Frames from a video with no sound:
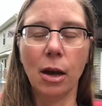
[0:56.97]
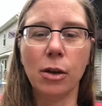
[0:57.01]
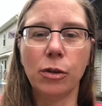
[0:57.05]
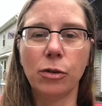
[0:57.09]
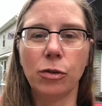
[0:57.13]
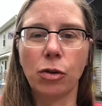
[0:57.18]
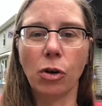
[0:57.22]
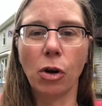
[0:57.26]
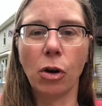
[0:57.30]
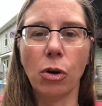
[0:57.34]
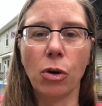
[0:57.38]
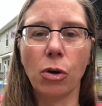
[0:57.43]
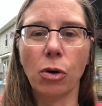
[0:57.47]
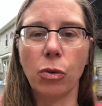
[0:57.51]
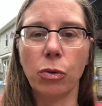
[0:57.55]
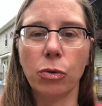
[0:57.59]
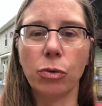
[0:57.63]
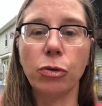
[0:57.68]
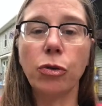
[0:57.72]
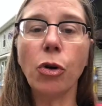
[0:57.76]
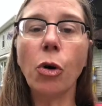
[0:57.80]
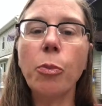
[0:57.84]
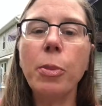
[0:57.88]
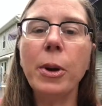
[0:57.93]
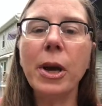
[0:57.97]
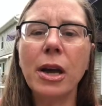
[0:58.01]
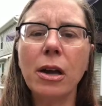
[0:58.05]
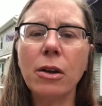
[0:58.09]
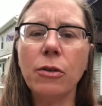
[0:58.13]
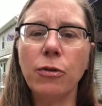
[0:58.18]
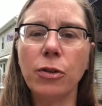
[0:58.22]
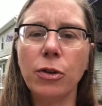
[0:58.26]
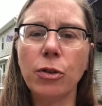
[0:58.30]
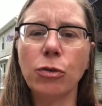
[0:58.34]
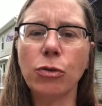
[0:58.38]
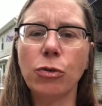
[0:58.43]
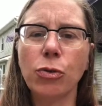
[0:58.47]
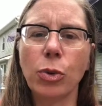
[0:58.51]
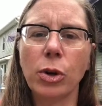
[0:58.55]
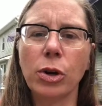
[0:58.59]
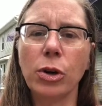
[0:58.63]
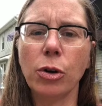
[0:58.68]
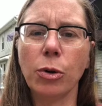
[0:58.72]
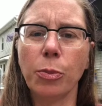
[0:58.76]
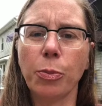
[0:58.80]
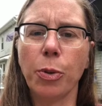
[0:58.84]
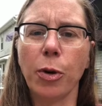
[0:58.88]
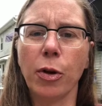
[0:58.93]
So don't be confused when
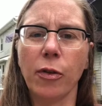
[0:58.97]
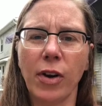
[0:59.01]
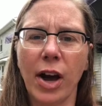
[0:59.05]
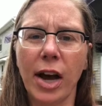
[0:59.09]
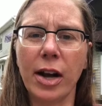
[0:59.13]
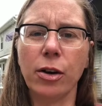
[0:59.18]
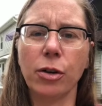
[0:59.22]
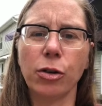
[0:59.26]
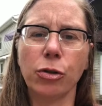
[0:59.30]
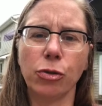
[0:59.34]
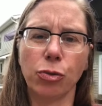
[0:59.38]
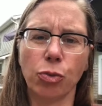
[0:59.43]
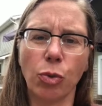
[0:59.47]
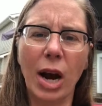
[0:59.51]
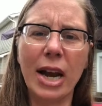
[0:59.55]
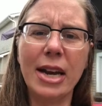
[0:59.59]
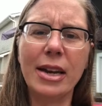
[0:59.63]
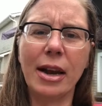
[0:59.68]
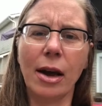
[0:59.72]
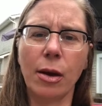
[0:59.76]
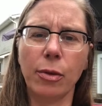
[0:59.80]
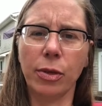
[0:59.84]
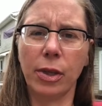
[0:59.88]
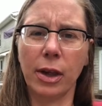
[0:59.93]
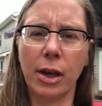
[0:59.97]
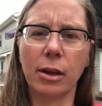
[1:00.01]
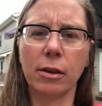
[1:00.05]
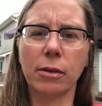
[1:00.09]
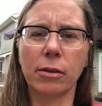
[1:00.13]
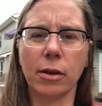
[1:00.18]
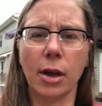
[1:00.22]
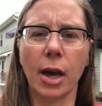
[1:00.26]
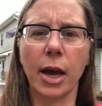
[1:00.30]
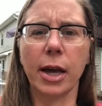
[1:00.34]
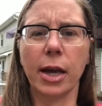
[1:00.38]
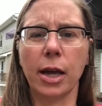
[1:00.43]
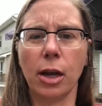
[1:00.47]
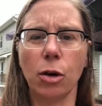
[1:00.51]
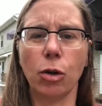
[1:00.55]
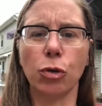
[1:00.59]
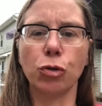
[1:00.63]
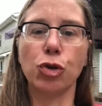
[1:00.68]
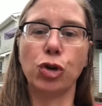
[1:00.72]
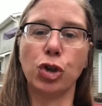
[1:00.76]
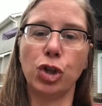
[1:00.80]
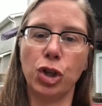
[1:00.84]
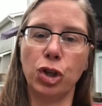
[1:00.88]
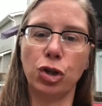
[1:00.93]
your providers write down things like,
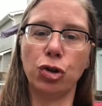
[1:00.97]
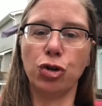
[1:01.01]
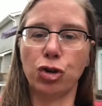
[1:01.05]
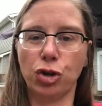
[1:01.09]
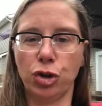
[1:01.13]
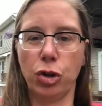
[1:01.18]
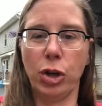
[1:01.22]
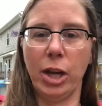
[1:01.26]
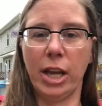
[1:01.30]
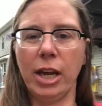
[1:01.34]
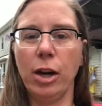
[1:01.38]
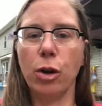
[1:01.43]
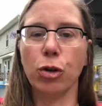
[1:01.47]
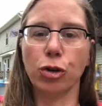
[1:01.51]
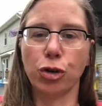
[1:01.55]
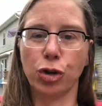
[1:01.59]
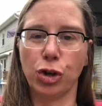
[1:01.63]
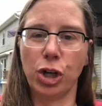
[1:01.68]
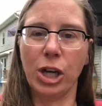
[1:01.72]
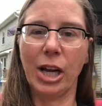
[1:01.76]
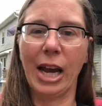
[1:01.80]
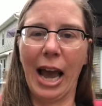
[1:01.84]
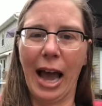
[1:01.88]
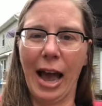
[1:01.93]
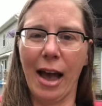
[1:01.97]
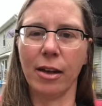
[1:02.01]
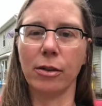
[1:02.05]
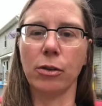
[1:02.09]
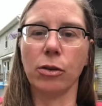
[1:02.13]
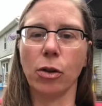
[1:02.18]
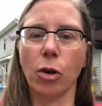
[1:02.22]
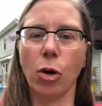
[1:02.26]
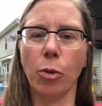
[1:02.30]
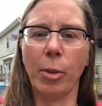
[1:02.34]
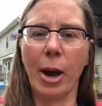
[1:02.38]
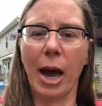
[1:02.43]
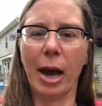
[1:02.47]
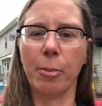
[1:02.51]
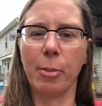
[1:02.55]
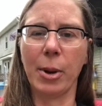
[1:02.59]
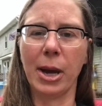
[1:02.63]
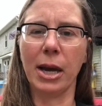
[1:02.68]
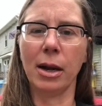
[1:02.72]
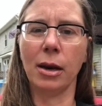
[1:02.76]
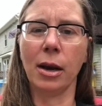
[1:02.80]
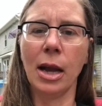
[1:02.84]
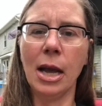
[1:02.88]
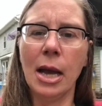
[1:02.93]
he or she has low back
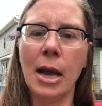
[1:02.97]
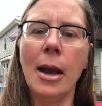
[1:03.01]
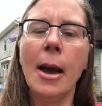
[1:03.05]
pain.